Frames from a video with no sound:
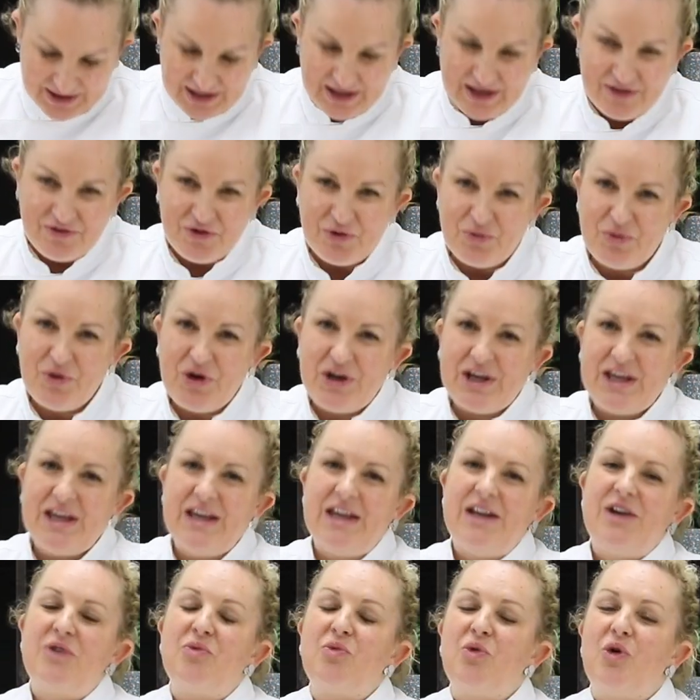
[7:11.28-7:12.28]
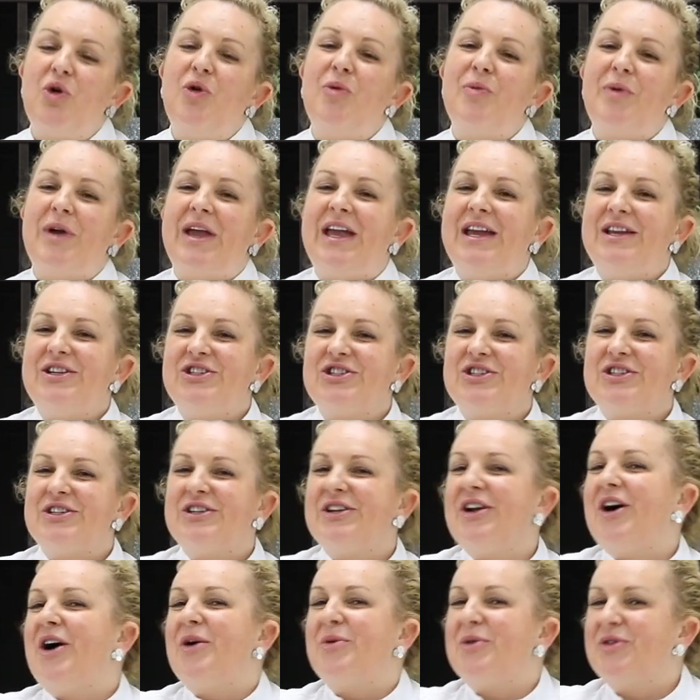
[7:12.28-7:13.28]
If you're working in a warm
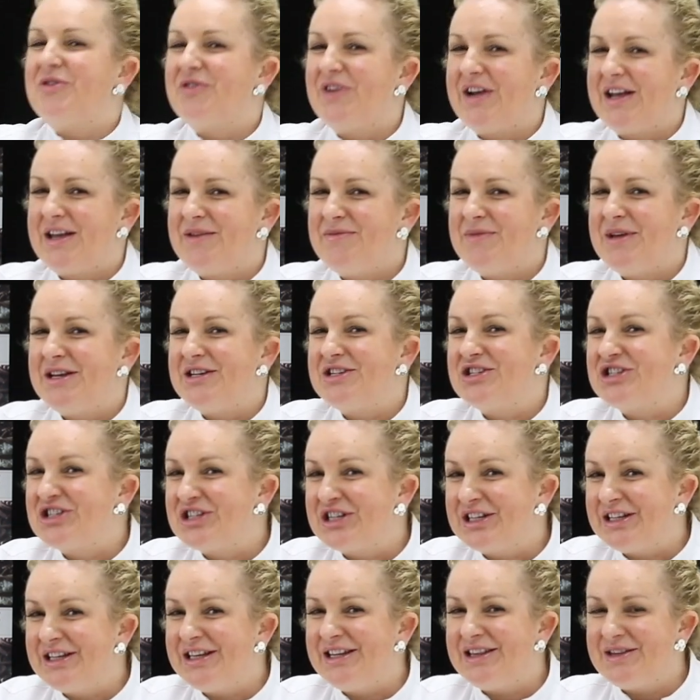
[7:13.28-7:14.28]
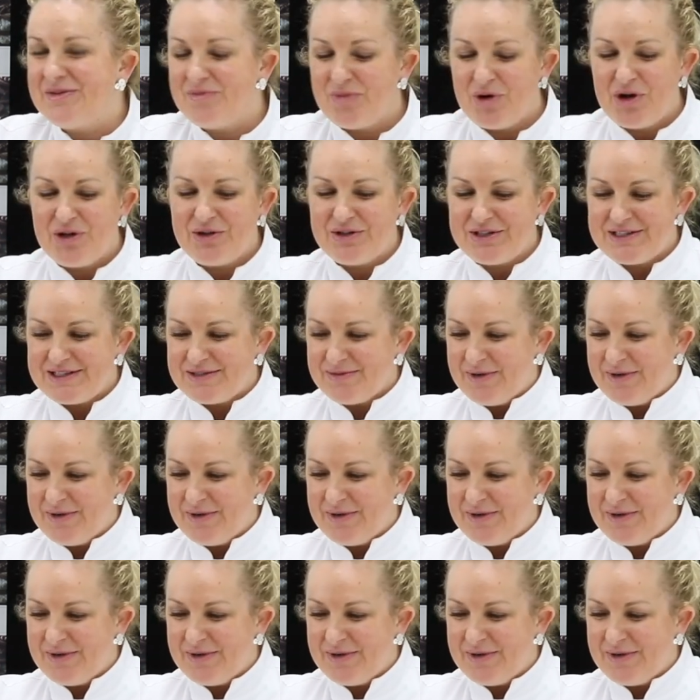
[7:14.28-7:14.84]
kitchen, I would recommend chilling the bowl as